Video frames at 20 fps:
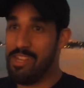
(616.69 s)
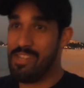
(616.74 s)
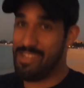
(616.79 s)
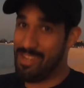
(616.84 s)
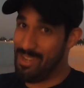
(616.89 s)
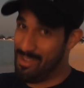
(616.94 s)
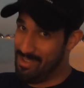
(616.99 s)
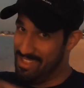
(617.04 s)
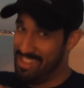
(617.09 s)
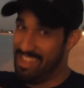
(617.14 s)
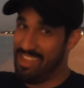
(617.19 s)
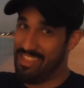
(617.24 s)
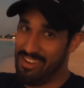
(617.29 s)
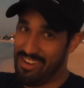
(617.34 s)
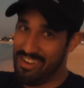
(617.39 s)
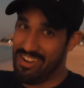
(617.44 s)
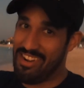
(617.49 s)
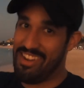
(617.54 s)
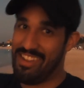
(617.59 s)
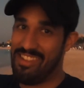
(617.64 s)
So the
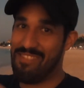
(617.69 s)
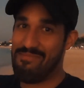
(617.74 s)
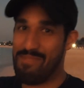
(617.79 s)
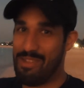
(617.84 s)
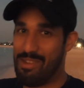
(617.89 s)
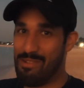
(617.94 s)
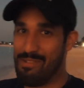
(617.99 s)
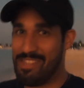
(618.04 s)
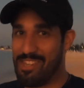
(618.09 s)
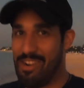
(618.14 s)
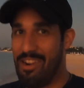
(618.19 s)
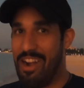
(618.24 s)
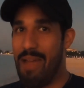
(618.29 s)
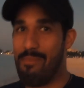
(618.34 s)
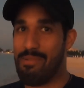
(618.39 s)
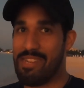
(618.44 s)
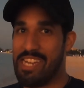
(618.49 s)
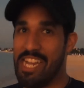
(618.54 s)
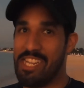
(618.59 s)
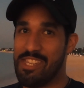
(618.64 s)
other meal was our
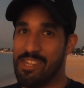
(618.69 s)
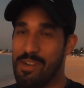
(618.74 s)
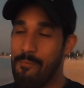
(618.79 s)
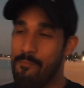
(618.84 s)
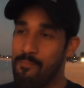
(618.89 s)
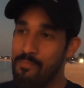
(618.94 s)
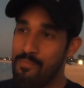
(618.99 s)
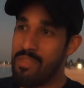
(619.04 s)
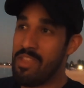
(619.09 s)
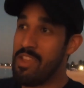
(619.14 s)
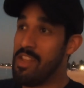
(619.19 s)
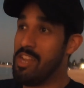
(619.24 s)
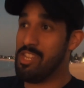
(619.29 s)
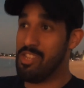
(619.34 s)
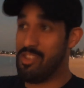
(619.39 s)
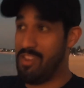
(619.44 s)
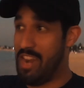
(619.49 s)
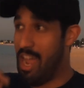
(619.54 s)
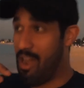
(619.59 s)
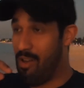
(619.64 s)
appetizer.
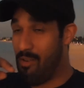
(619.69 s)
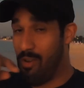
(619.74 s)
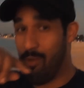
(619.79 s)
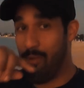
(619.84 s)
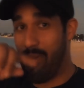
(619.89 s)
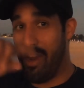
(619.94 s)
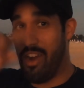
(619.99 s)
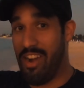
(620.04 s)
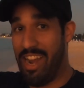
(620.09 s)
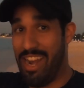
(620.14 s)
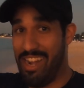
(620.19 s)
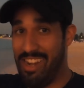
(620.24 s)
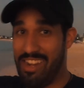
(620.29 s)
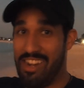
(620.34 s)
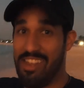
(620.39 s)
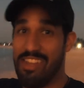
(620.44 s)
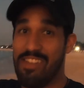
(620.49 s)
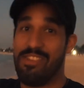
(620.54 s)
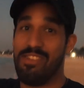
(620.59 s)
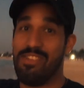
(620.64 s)
So now we are
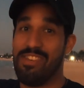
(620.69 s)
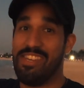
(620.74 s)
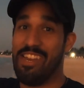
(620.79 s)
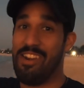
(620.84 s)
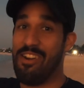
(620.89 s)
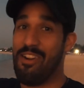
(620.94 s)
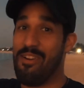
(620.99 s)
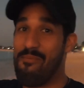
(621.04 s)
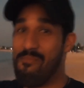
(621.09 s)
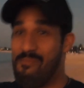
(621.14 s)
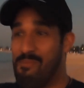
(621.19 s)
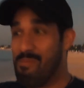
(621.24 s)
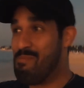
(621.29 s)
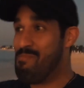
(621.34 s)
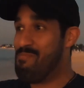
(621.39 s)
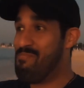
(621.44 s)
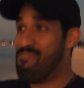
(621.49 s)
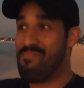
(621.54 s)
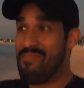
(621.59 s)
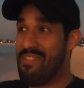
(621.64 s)
heading to dinner.
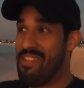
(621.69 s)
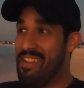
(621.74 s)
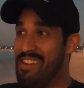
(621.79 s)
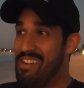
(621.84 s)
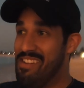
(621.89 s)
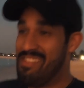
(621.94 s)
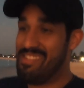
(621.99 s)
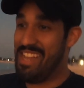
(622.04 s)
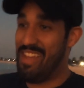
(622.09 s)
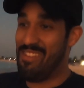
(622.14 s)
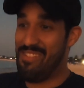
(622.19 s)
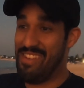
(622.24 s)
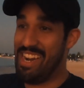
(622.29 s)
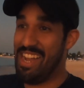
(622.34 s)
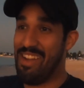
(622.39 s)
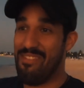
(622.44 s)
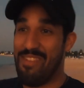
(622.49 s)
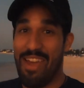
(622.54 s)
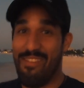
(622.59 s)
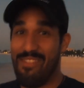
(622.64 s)
I mean,
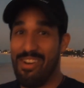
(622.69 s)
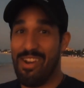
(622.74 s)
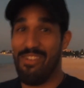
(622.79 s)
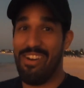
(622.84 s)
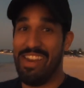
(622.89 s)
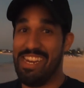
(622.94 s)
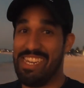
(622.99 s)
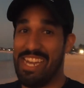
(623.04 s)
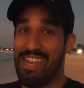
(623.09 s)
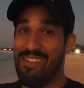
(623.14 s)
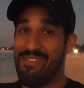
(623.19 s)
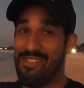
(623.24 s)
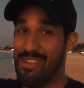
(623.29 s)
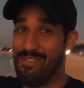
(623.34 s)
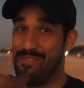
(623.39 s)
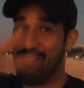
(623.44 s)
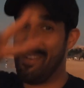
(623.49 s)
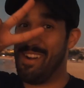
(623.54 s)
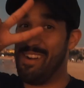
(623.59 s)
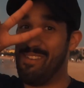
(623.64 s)
I'm having a great time so
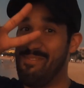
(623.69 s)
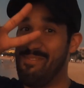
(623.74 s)
far.